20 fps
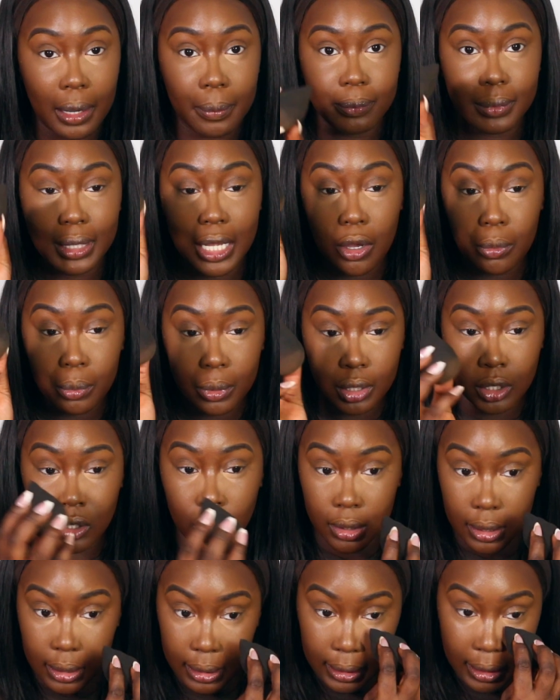I'm going to
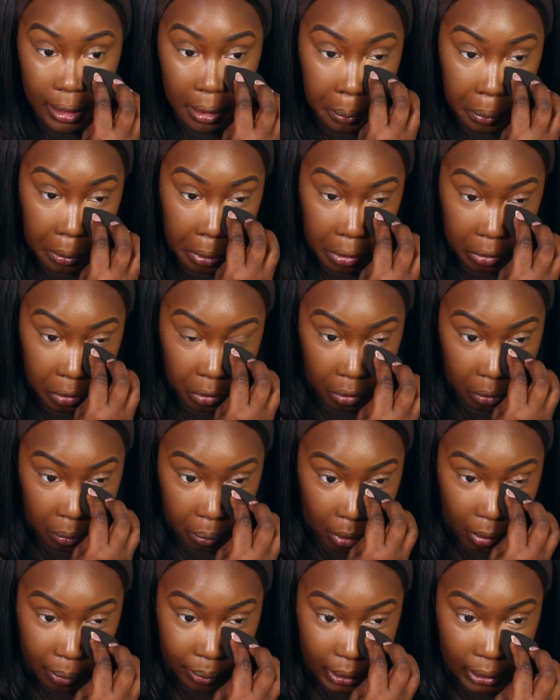use a tip to
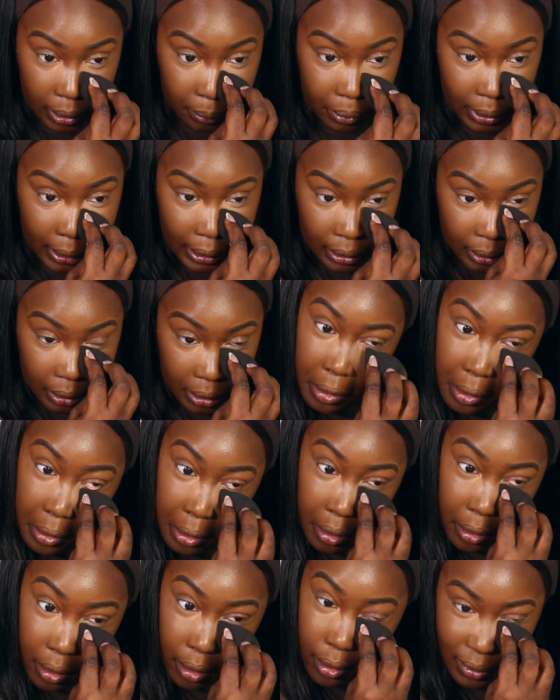properly blend
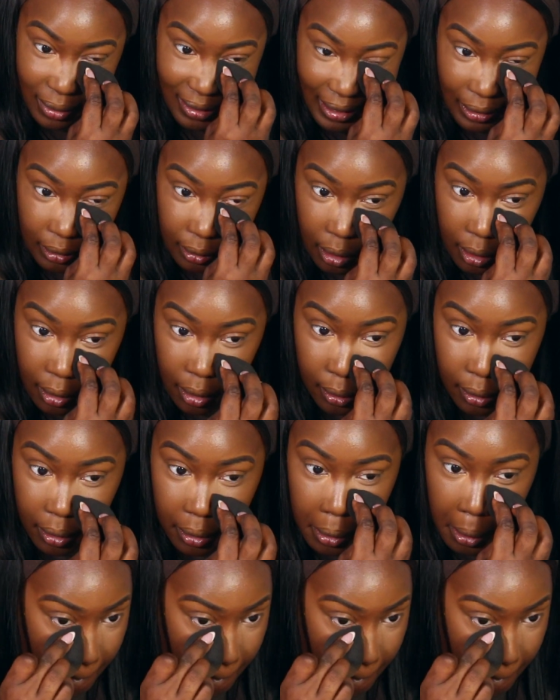the center.